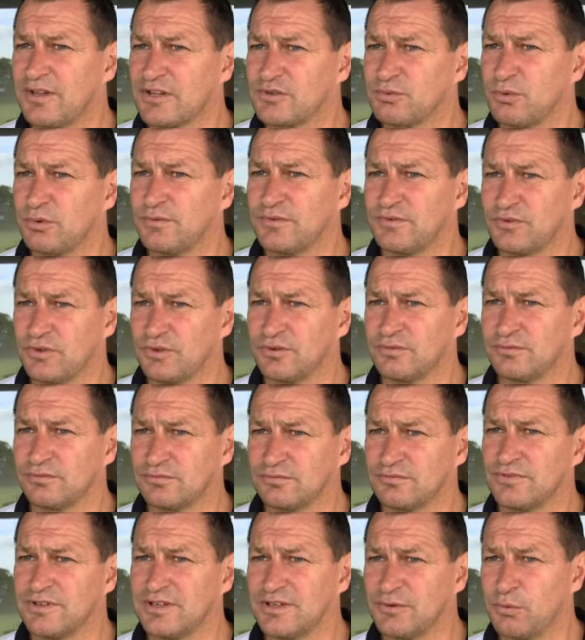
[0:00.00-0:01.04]
That's what we've done
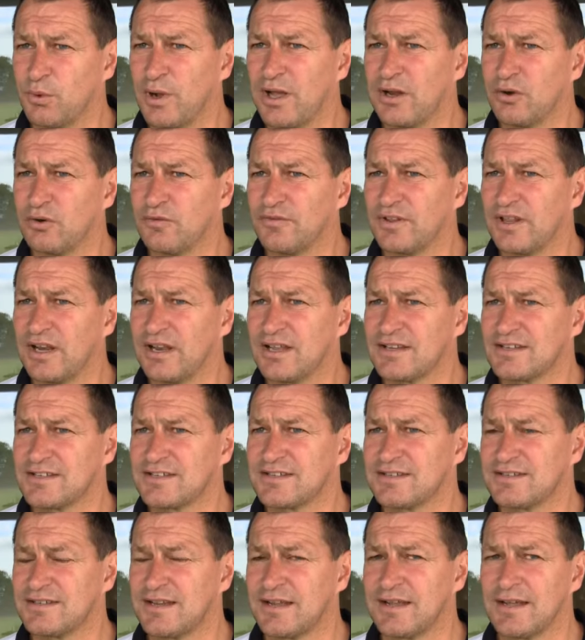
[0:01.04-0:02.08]
really well over the
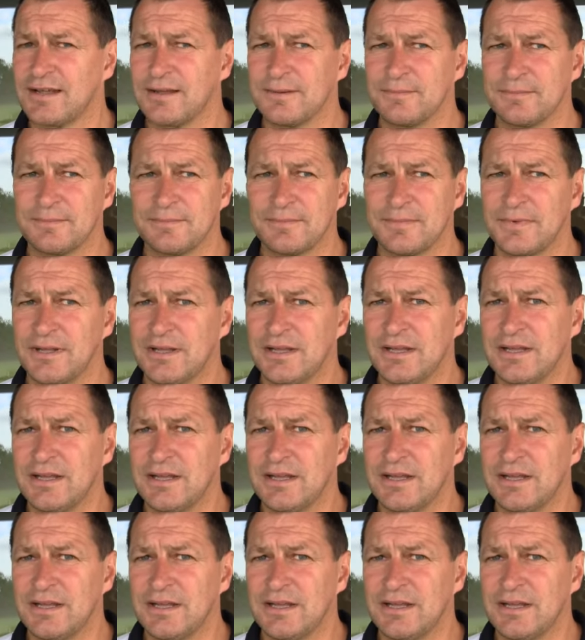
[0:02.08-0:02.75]
last um,